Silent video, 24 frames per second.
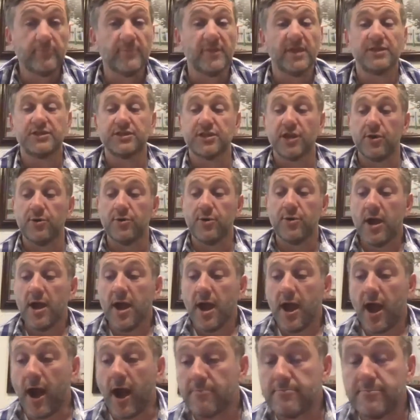So,
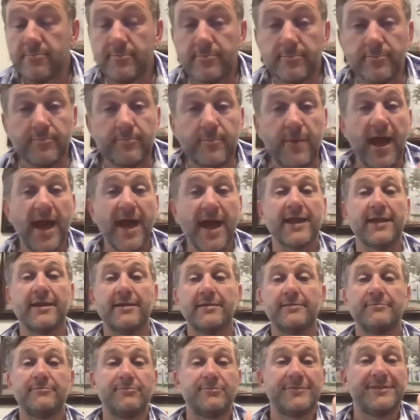hey,
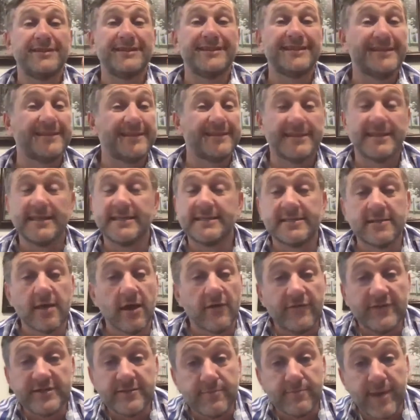this stuff
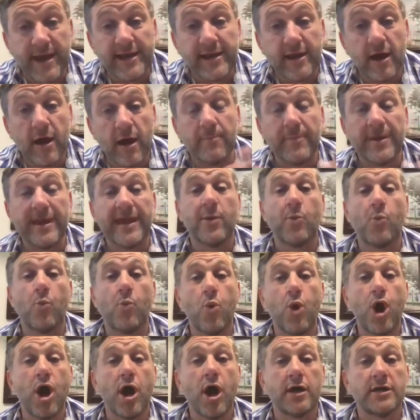isn't made up. It
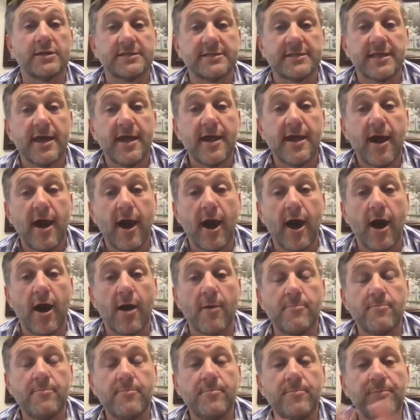works.
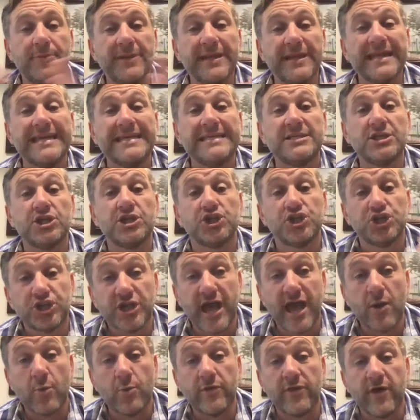Please
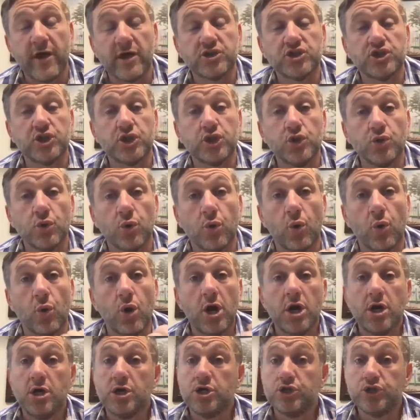share with us your
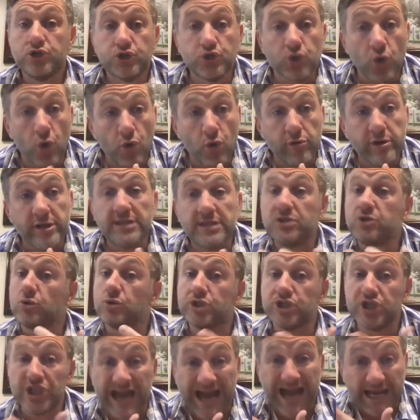stories, your
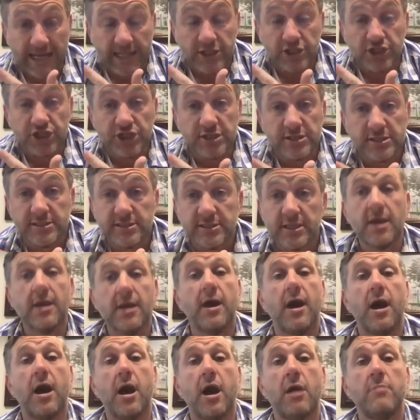challenges,
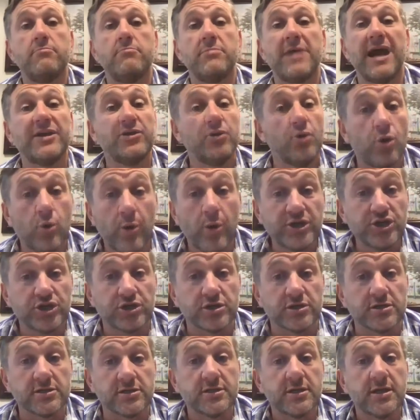and your
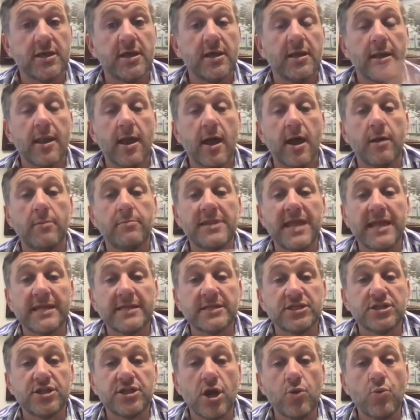questions. Let
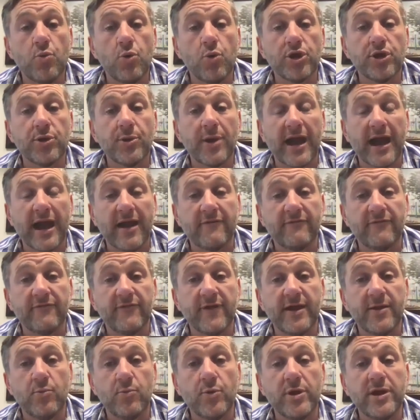us know what you have,
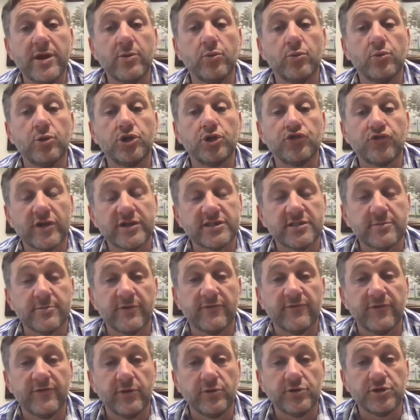and we will address them
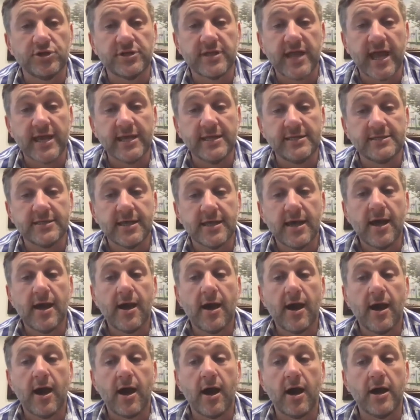in future days
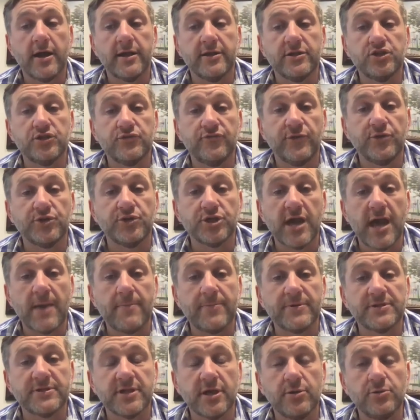and future
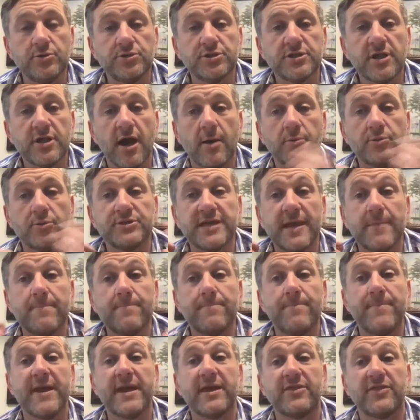episodes. I will say a
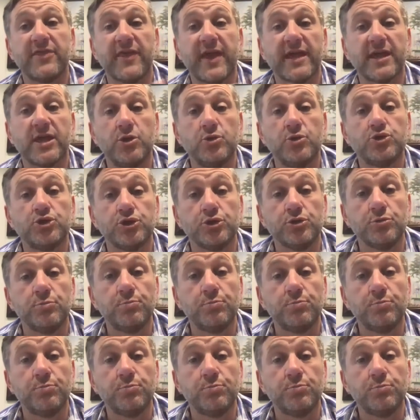big thank you to